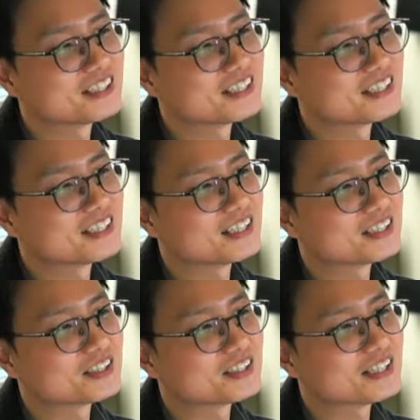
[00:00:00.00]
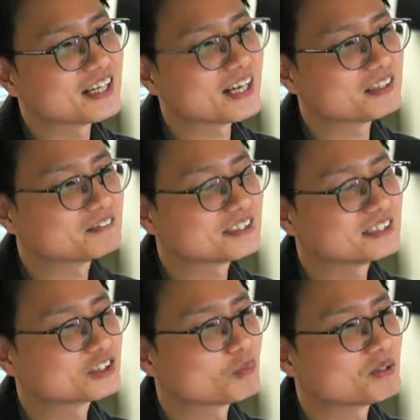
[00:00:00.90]
And yeah, I have seen
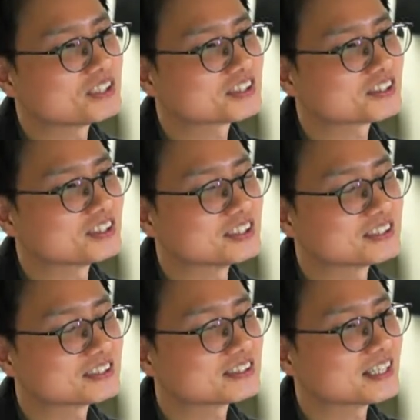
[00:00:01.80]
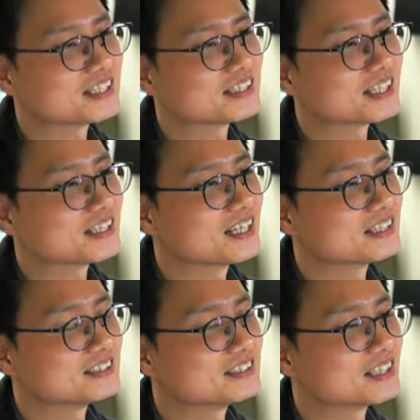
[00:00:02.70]
so many studies saying that,
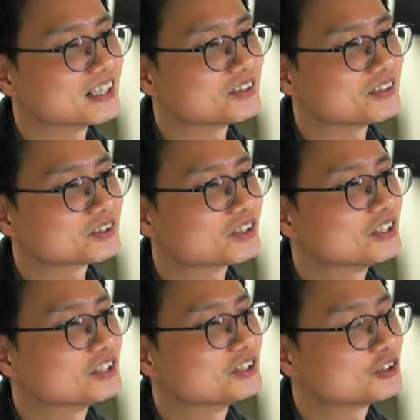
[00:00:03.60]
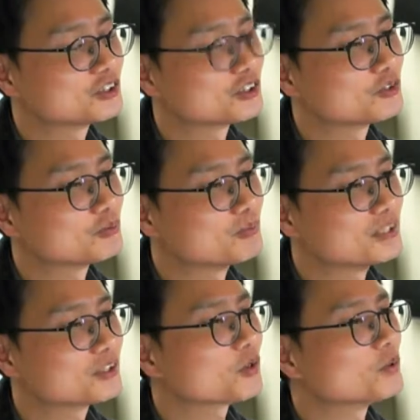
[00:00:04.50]
yeah, designers should
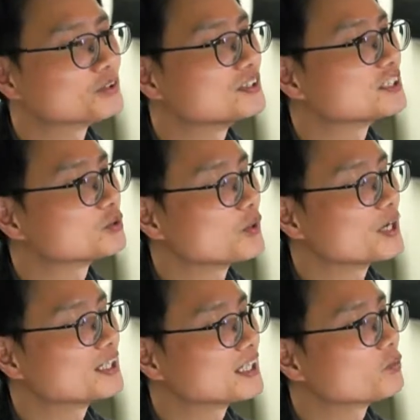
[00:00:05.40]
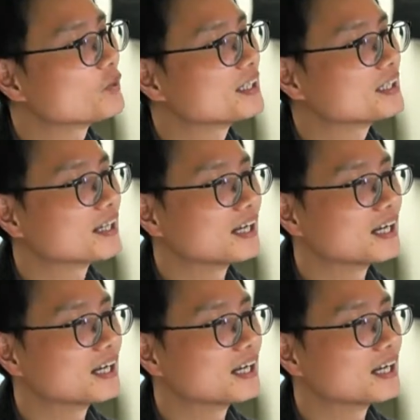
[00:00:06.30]
be taught this way, that way.